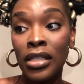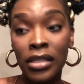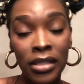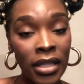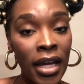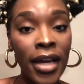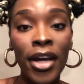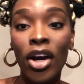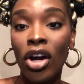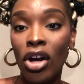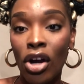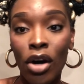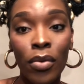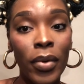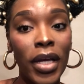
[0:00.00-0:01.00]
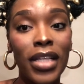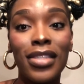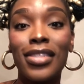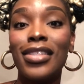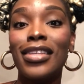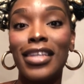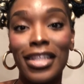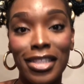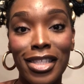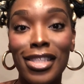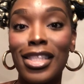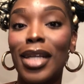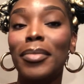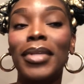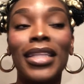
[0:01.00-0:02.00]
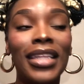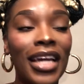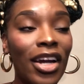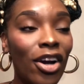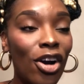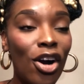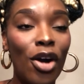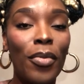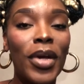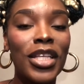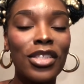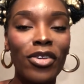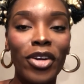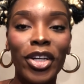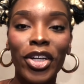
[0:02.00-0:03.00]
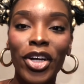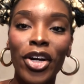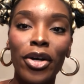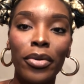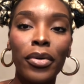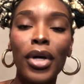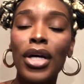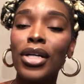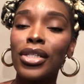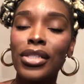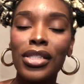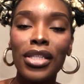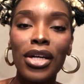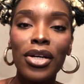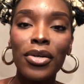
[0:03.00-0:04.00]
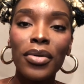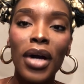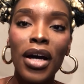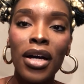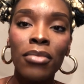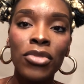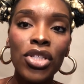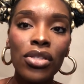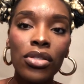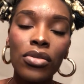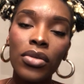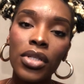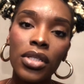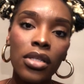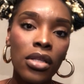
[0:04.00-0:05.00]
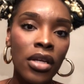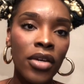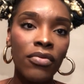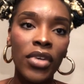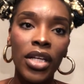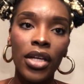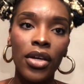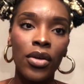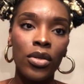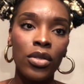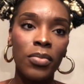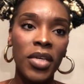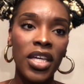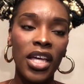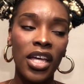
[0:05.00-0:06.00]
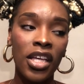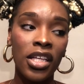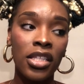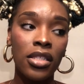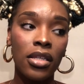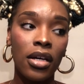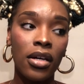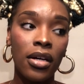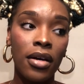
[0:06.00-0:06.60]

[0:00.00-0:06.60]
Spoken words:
They are always into something. They are always on go. So just tune into their videos, because